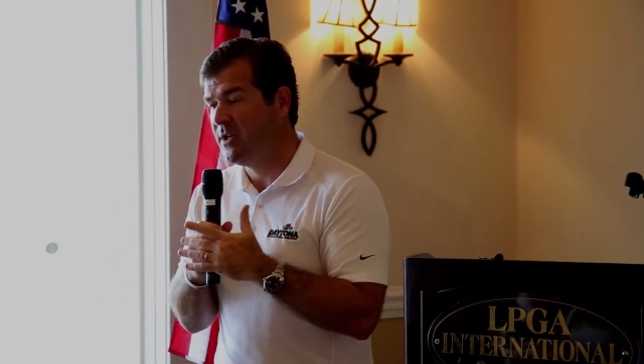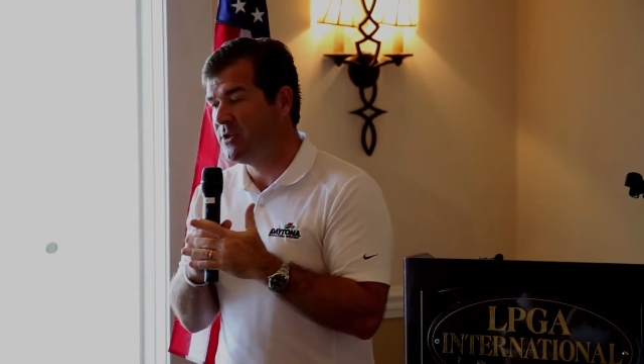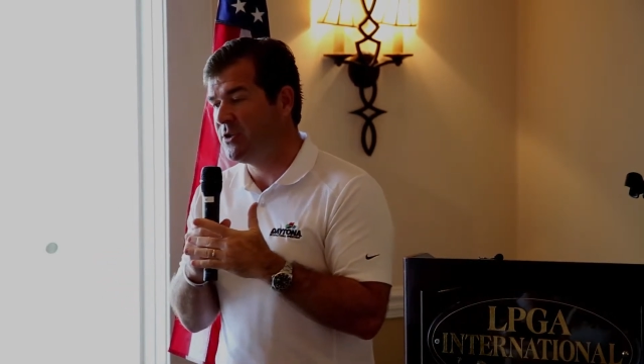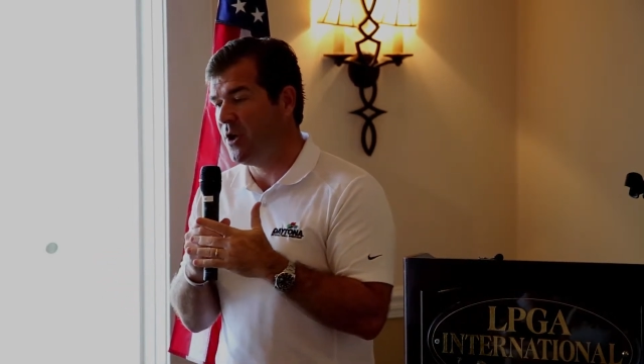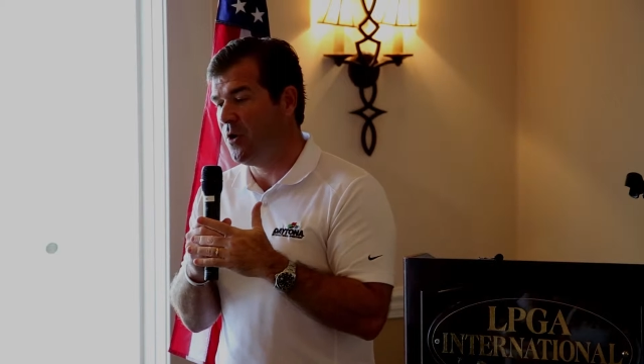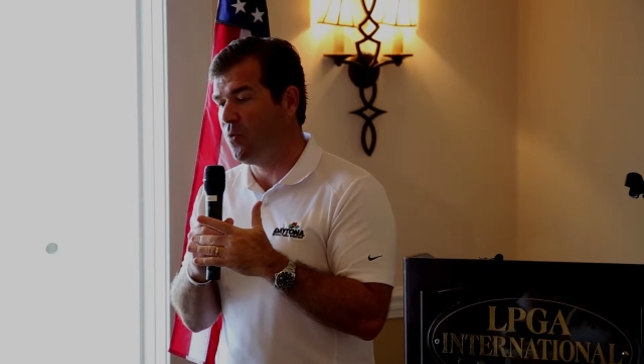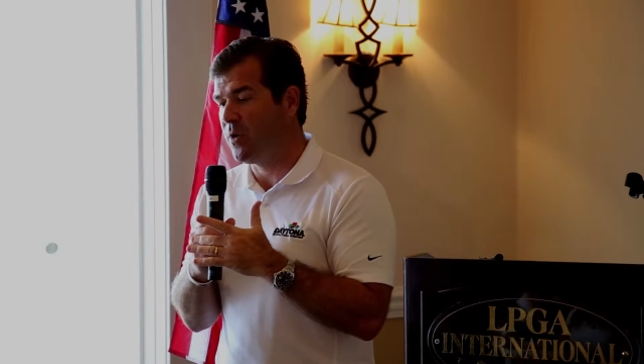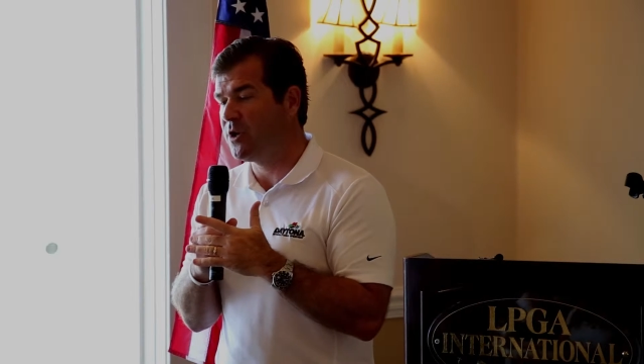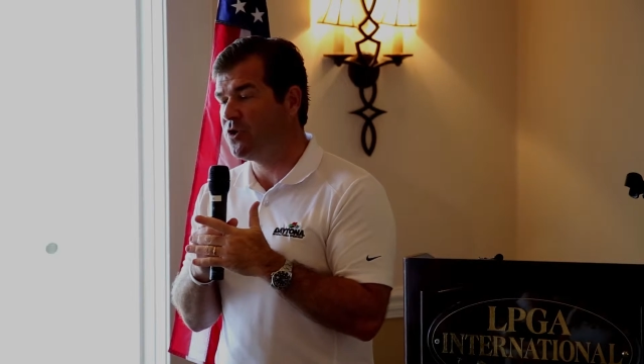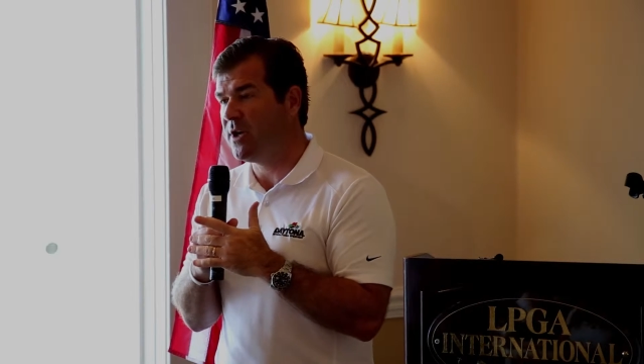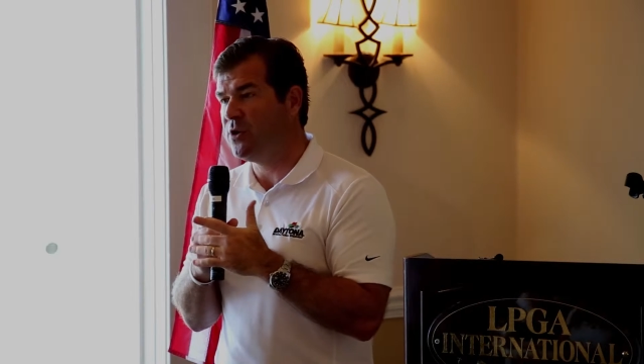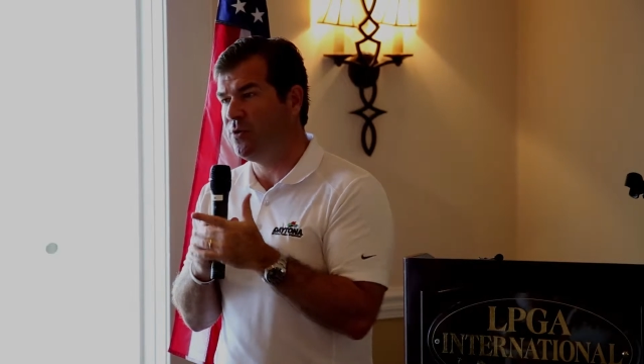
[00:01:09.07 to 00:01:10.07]
So we're
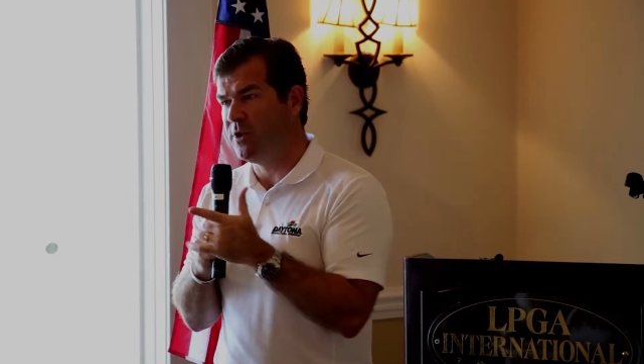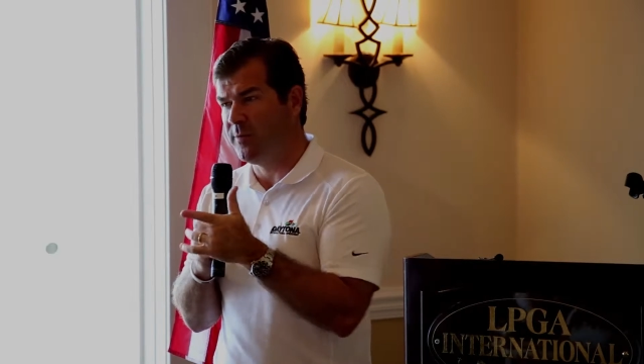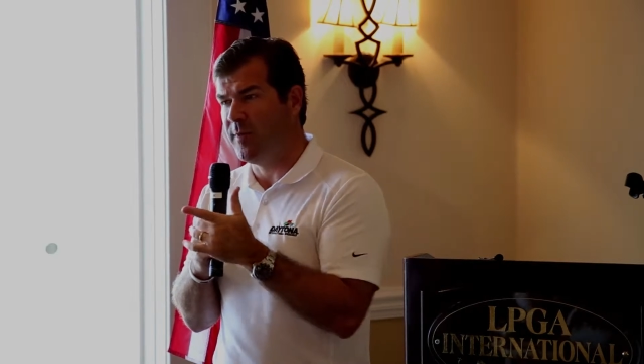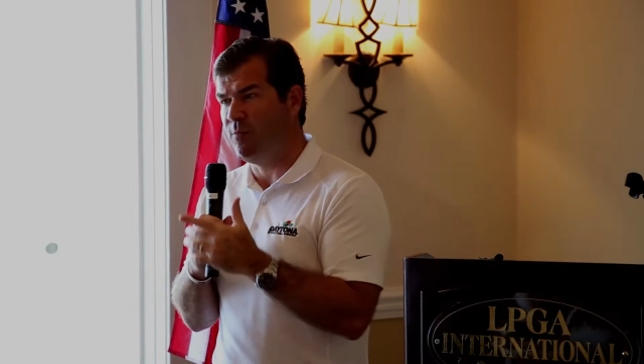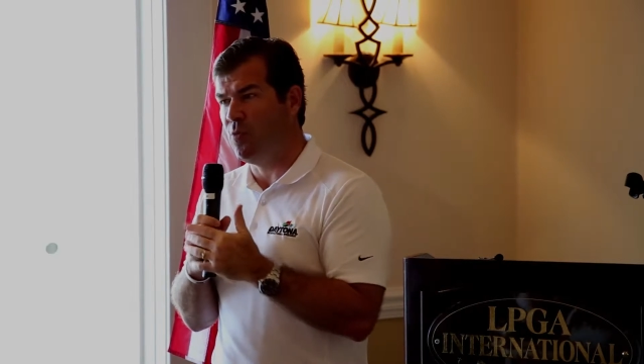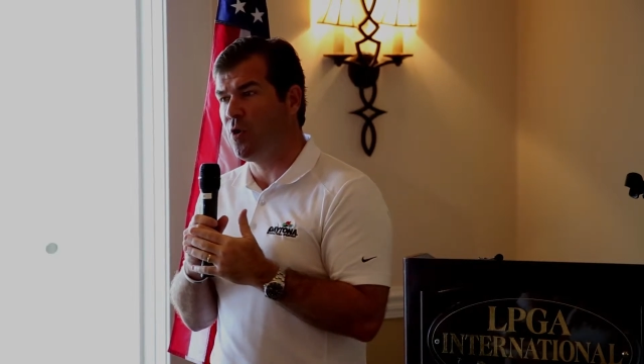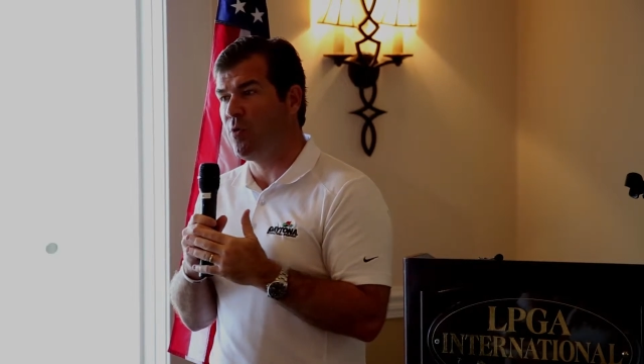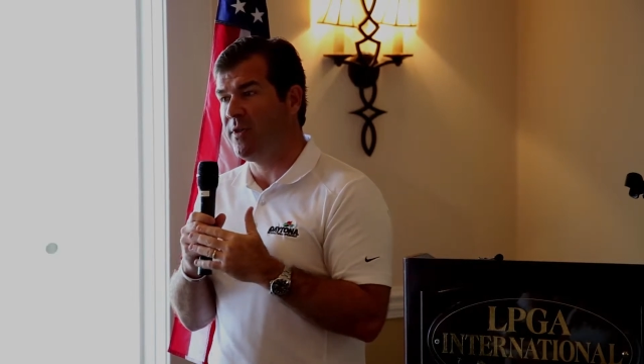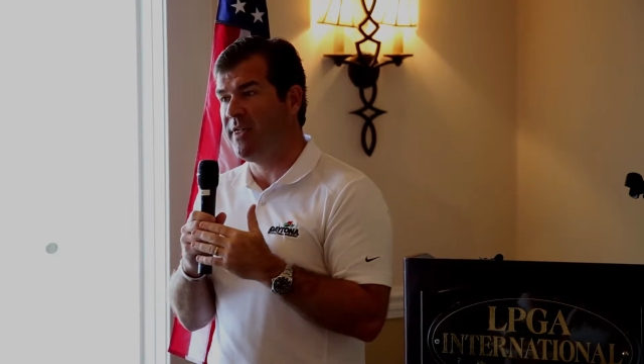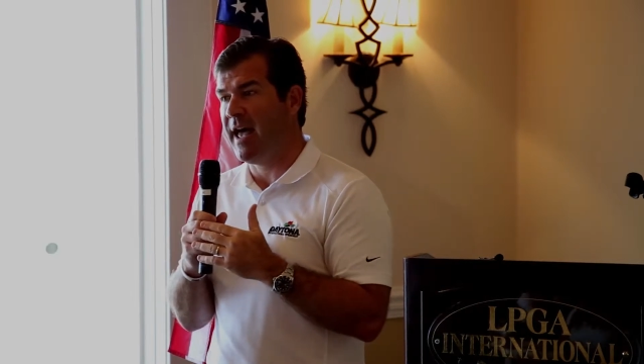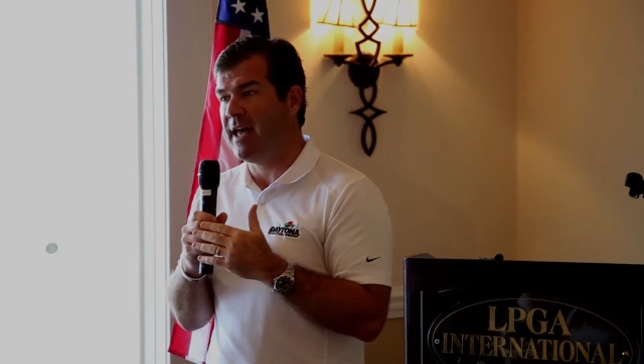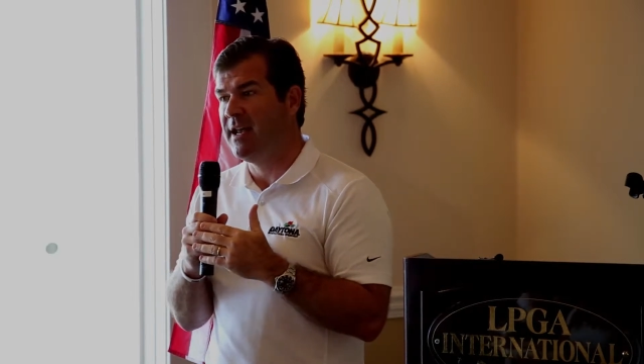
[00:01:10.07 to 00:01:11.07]
going to try and do a little bit more
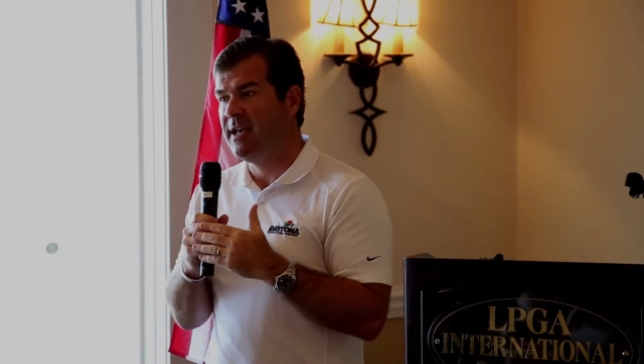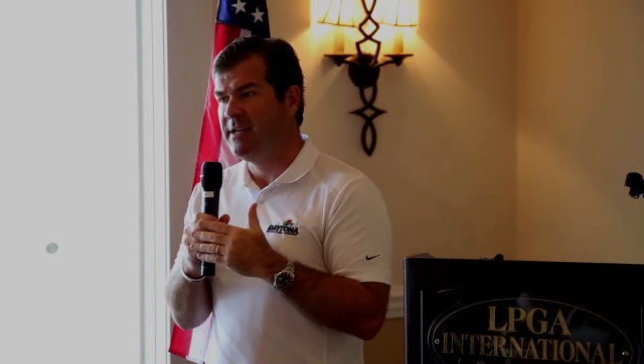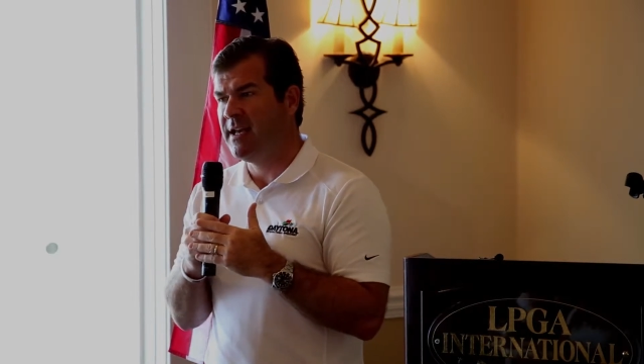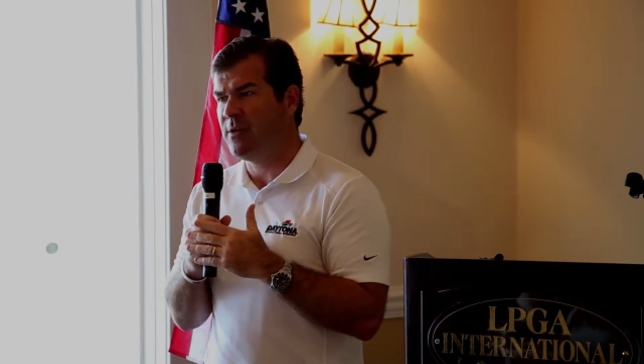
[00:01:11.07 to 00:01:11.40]
with that